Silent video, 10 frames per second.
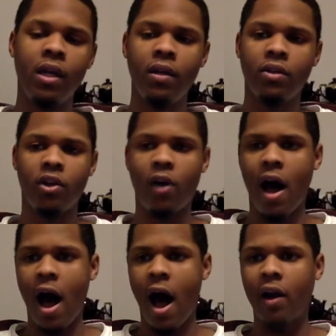So
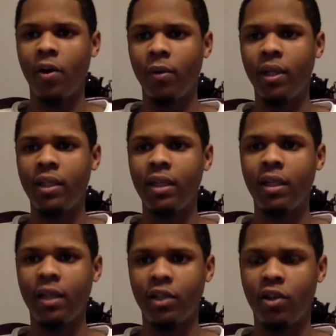I don't really think that
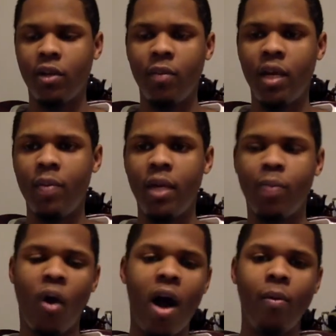that's going to be a big
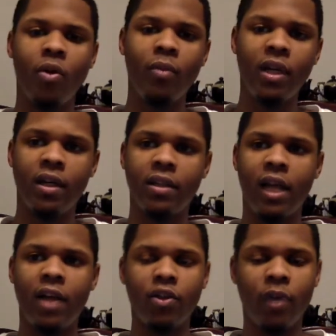problem, because
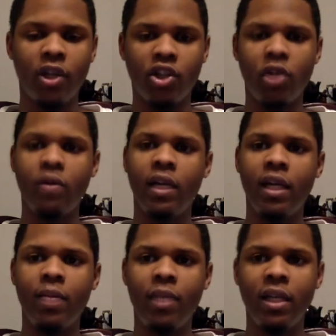Lonzo has shown that he can
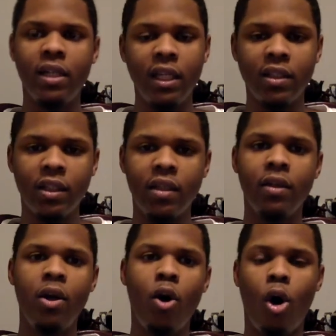be a decent
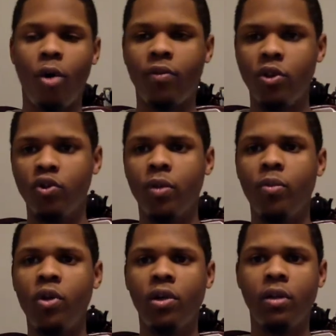off the dribble
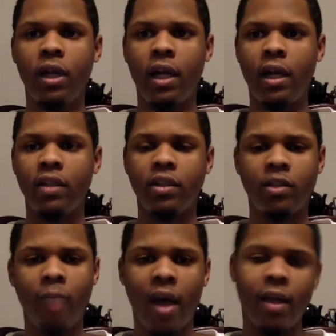and
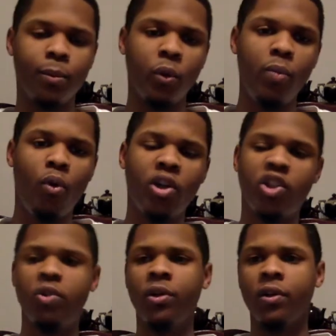spot up three-point
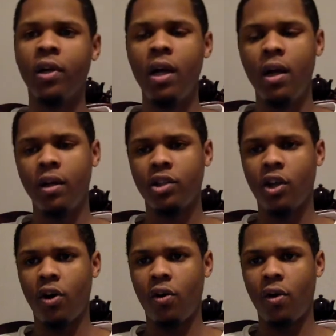shooter.
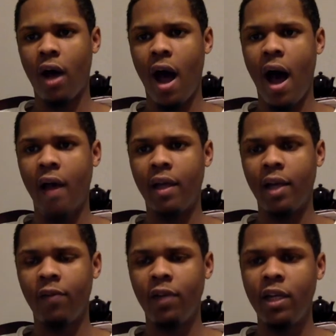So I
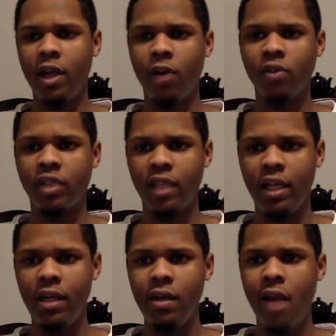definitely don't
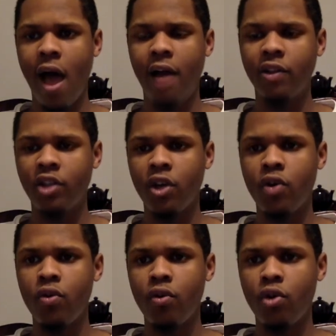see
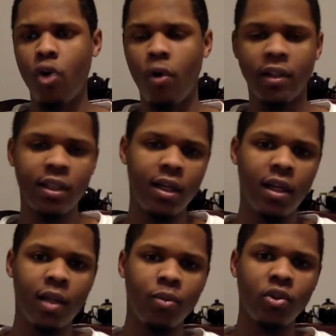Lonzo going to the
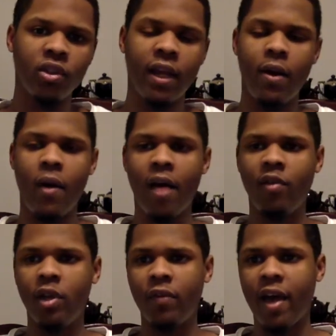Clippers. They don't have
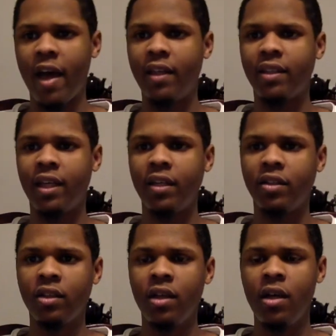enough assets.
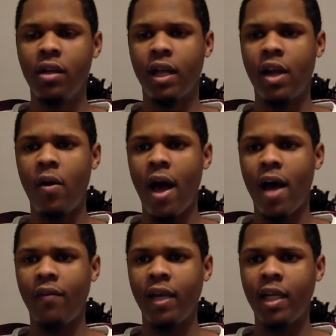They don't have
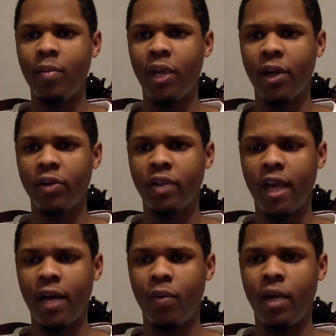any players
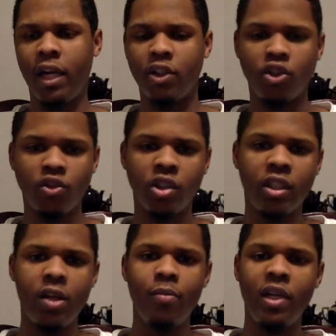that would interest
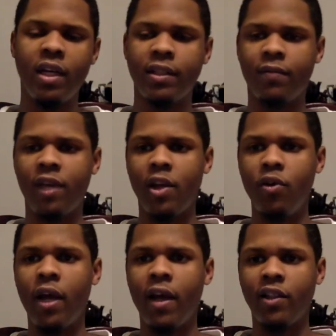them, because if they do,
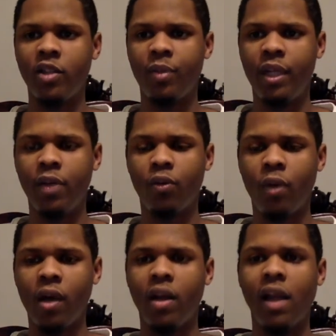they'll just be getting
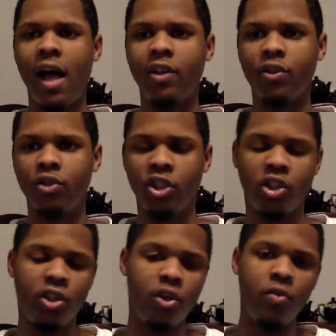rid of Lonzo just to
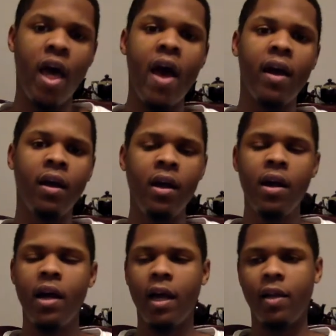do that.
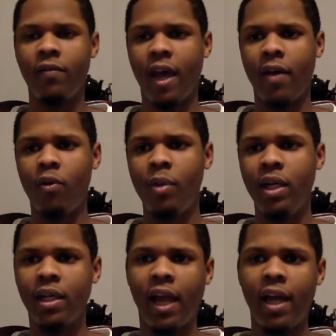And if that will be
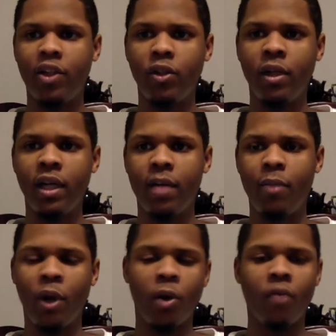the case, you can get
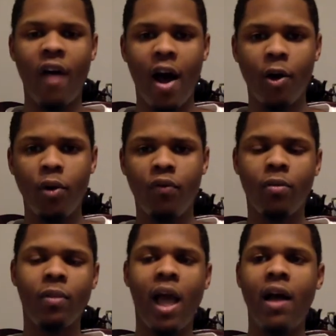better value
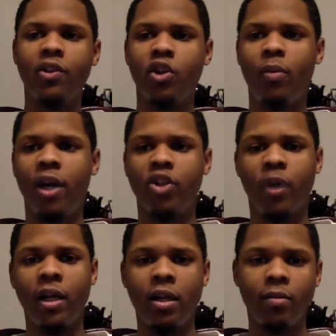from Lonzo by
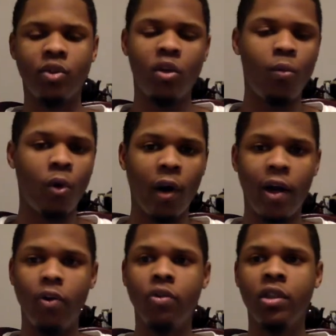trading him somewhere
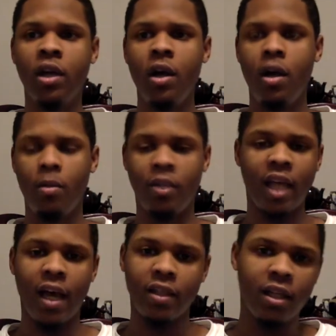else
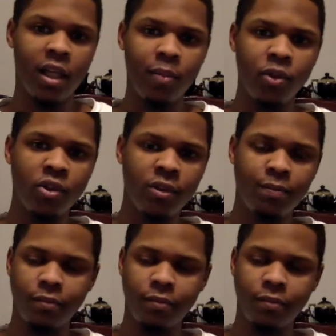besides the Clippers.